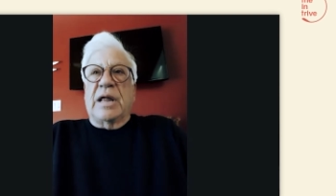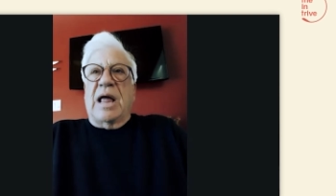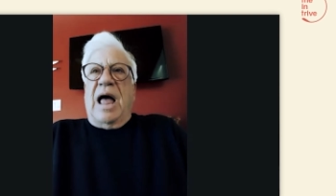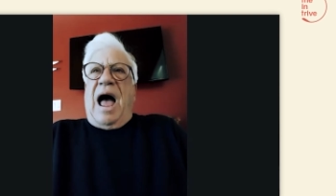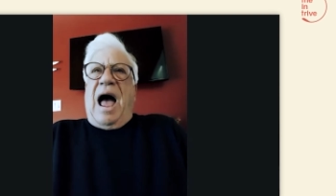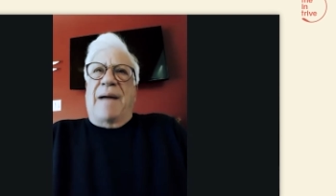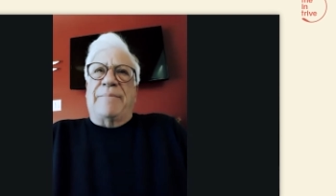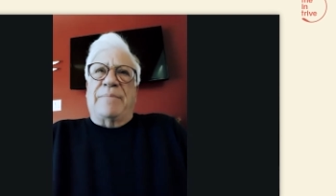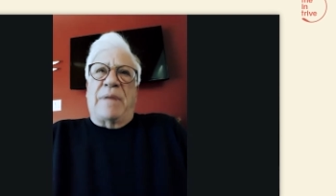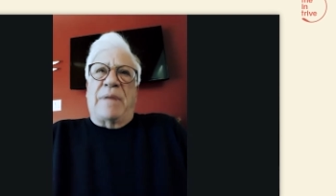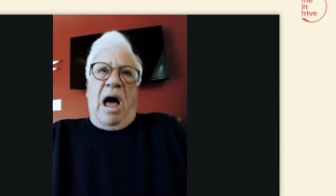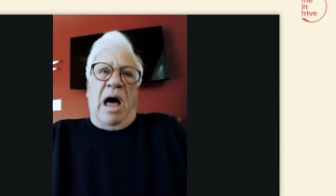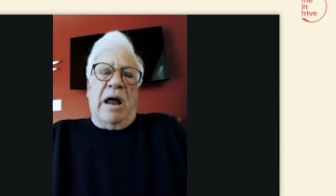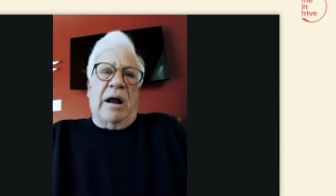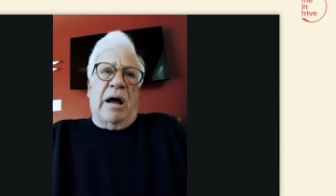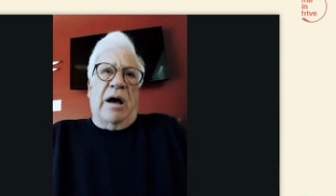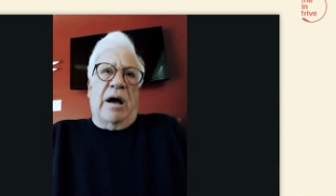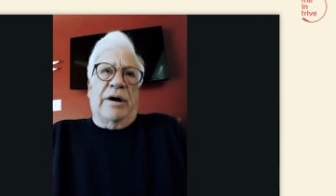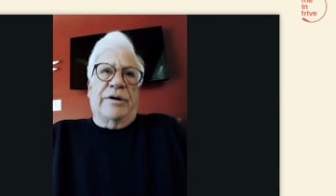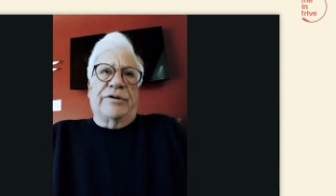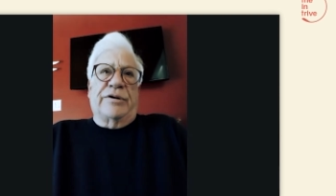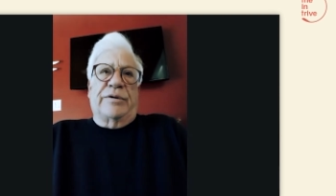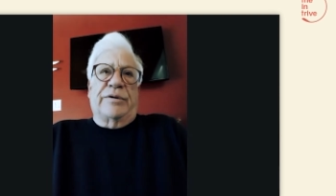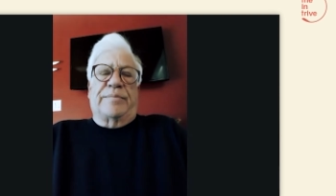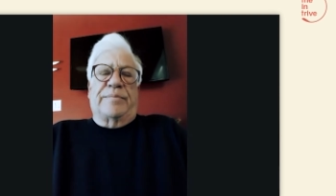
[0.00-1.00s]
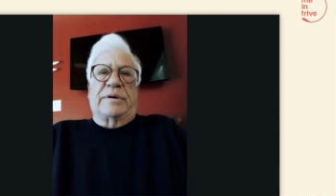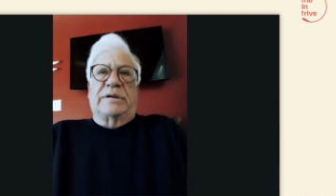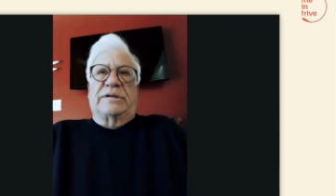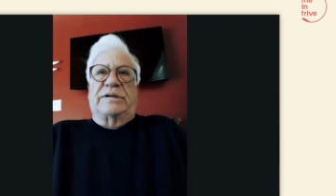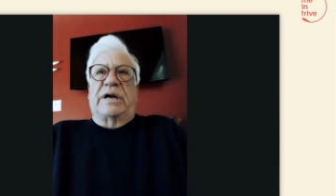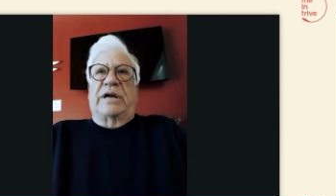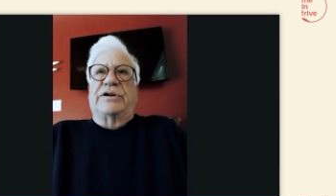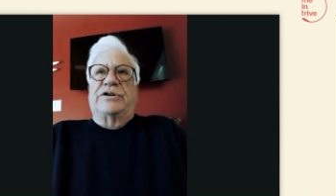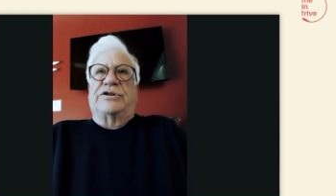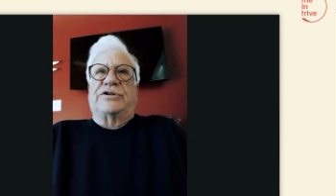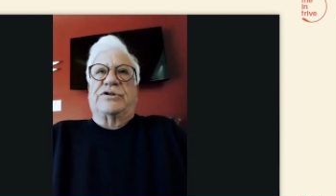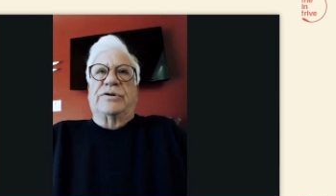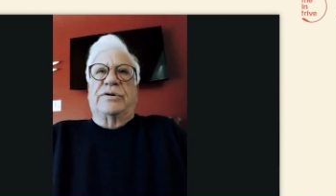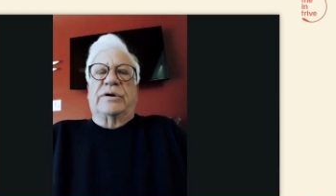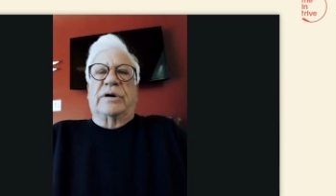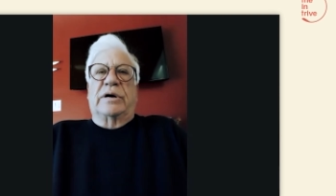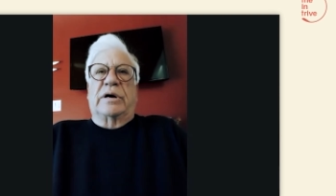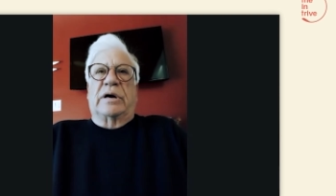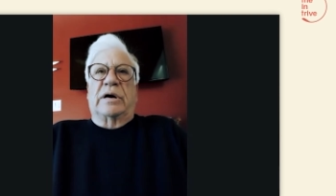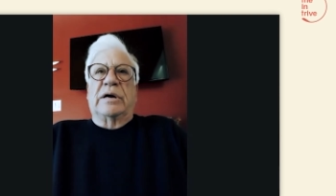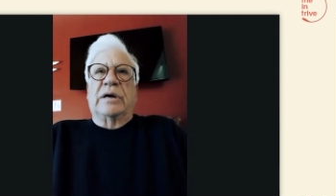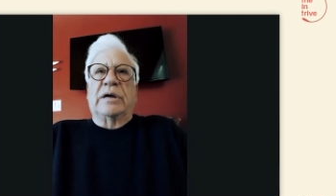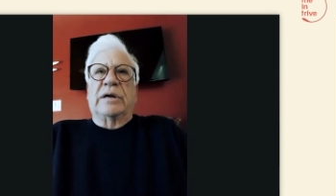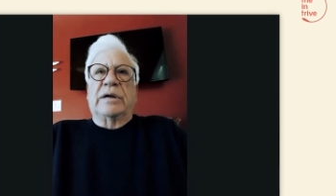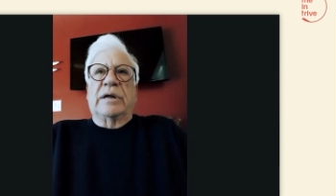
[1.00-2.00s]
I'm not 100%
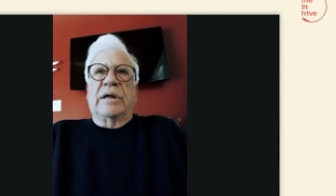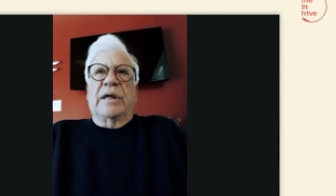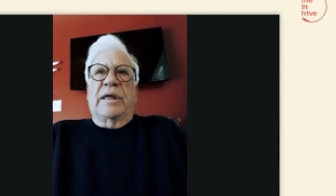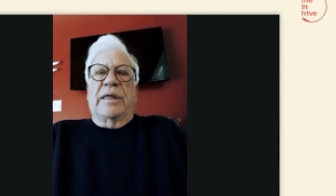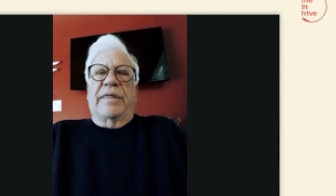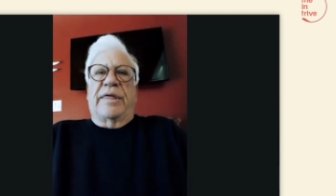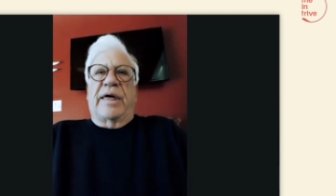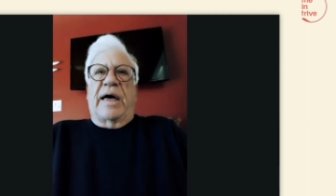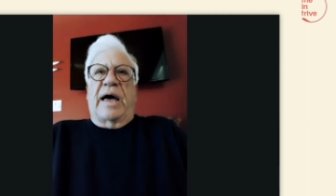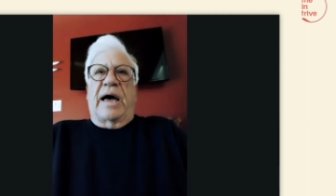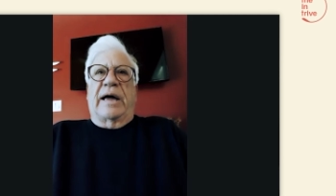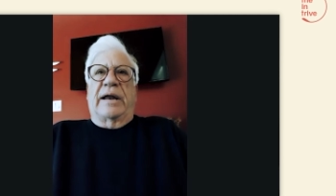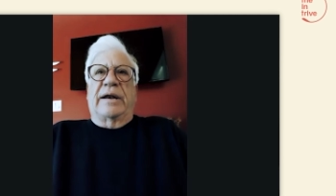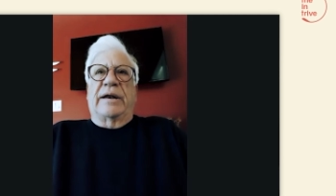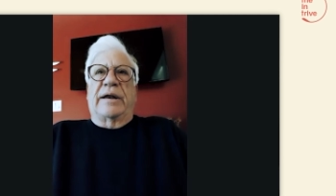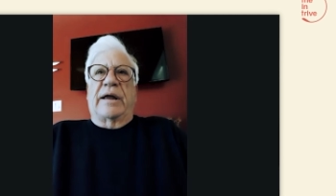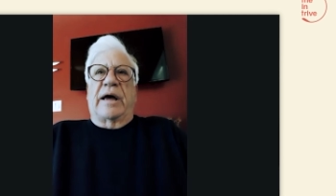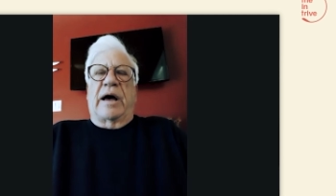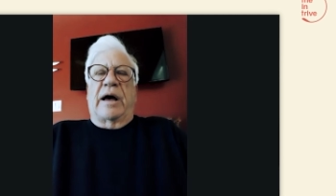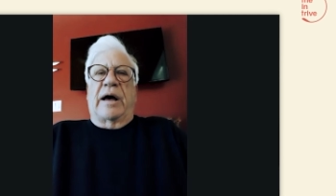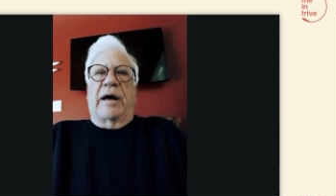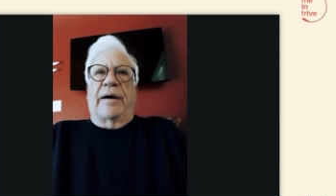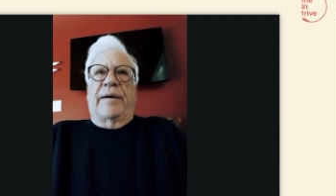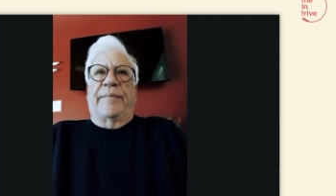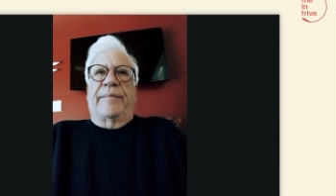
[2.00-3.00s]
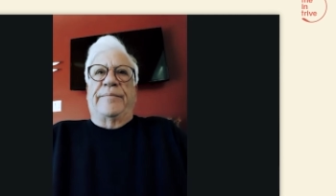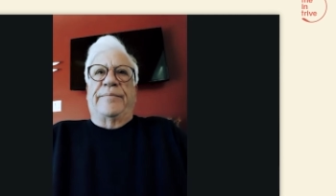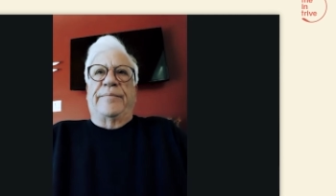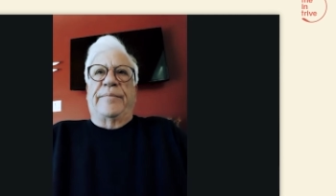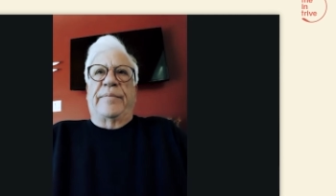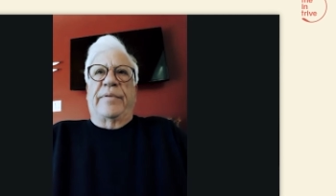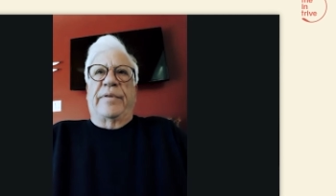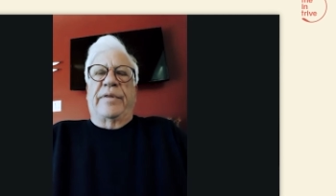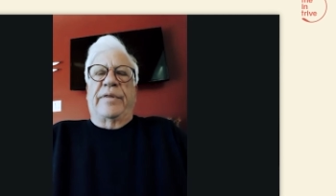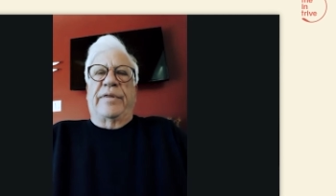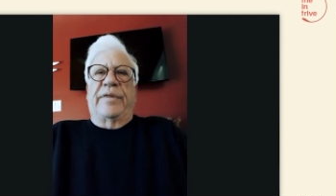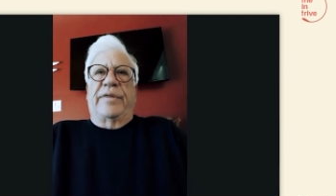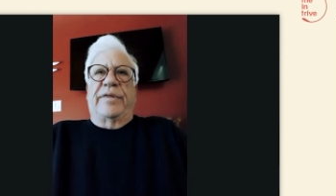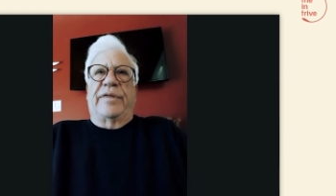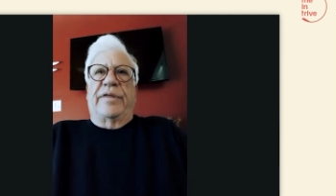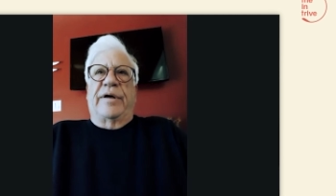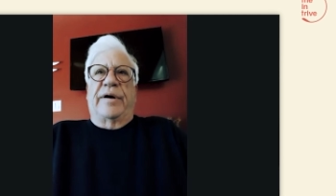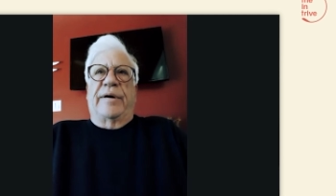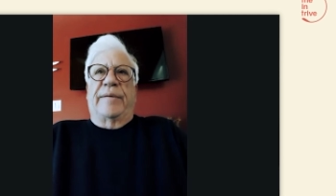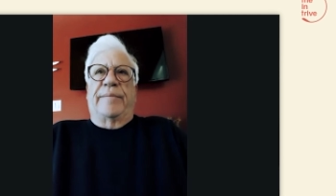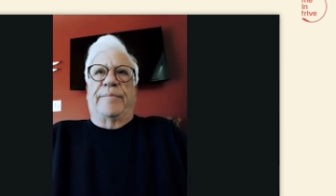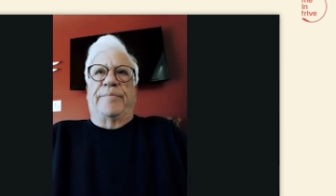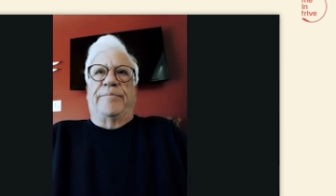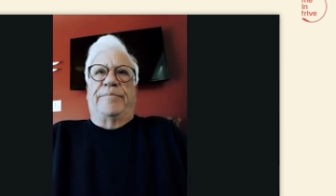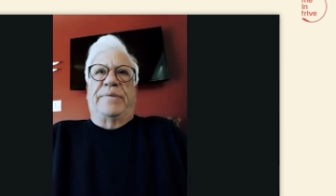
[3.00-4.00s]
sure that
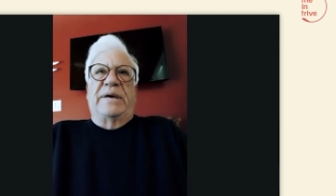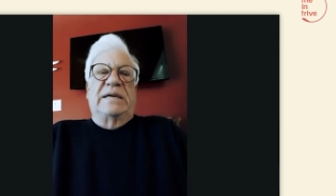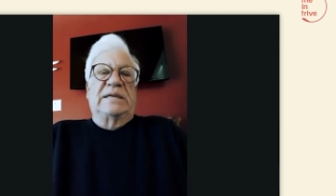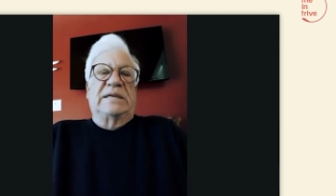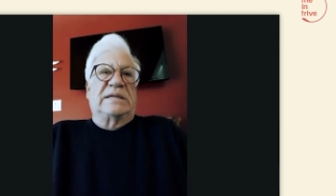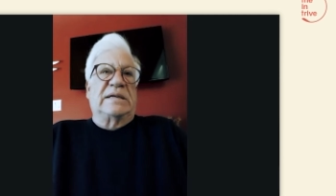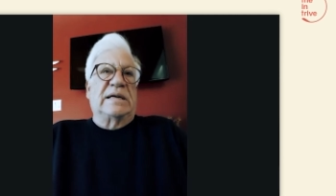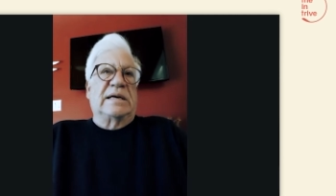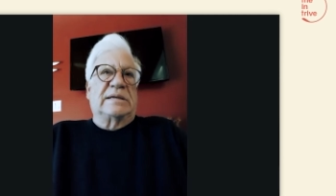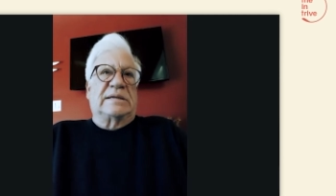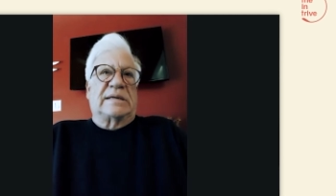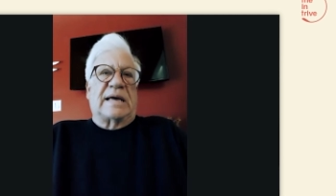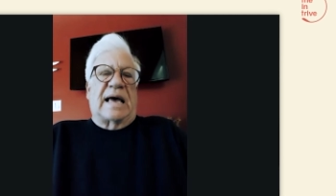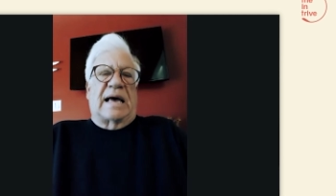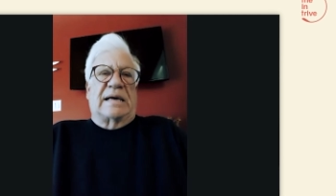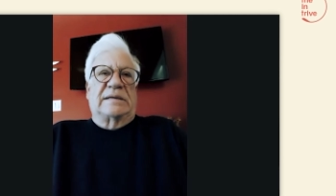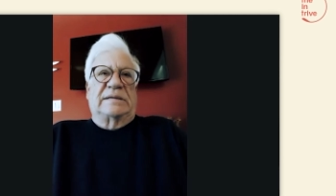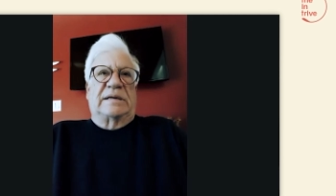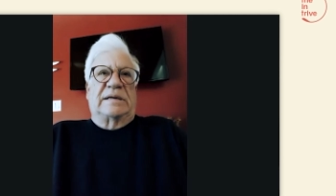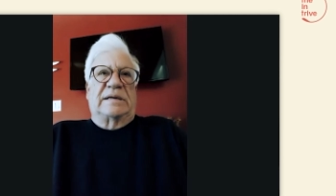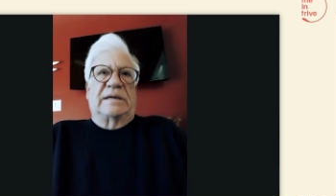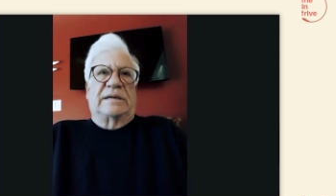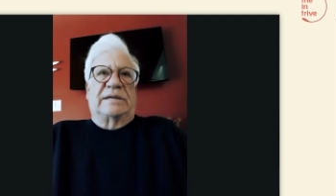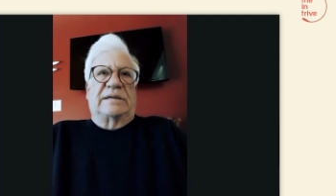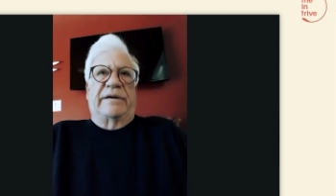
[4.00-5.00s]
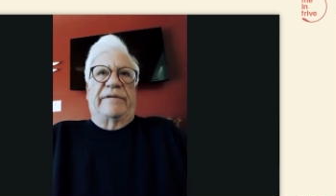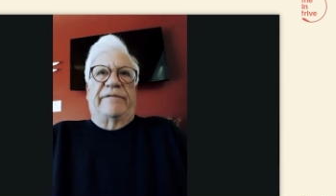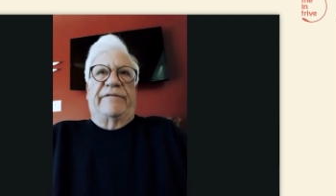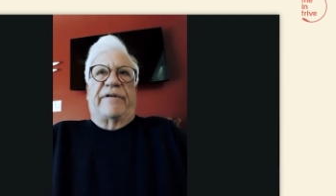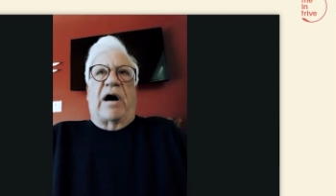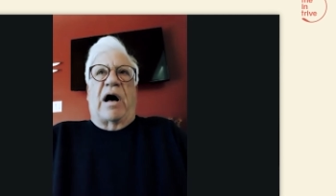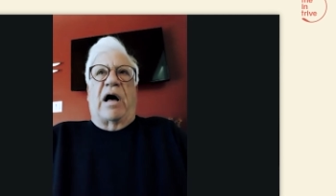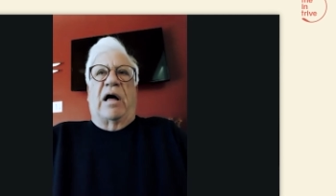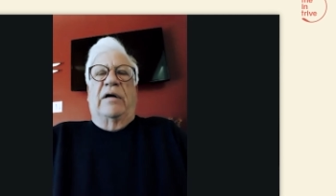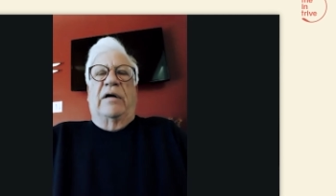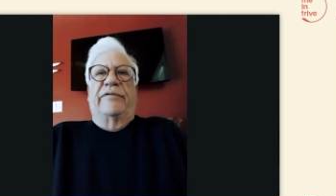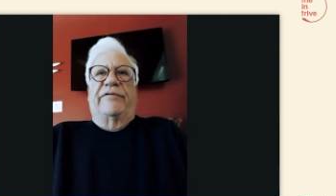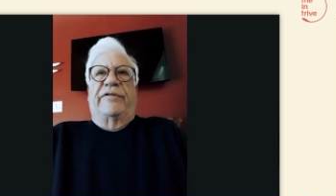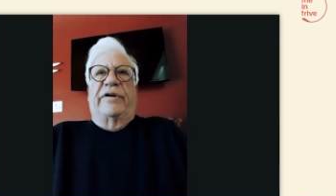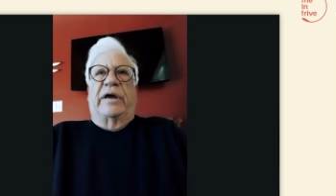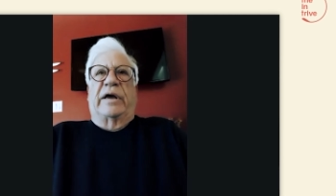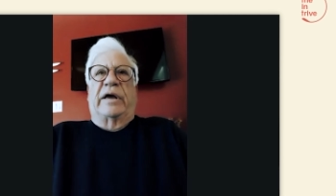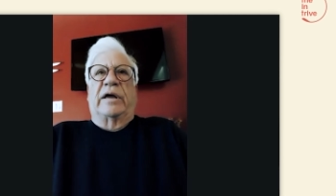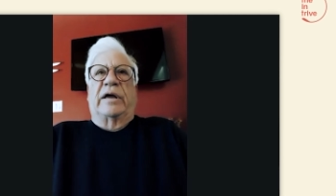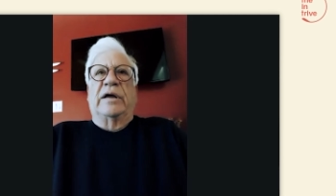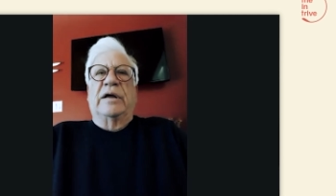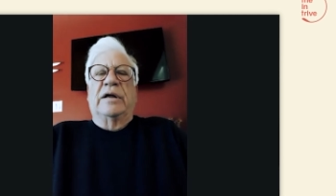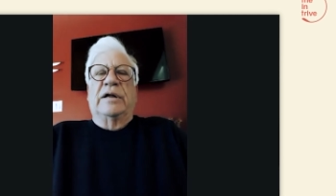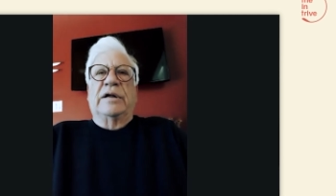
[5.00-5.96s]
the business as it's evolving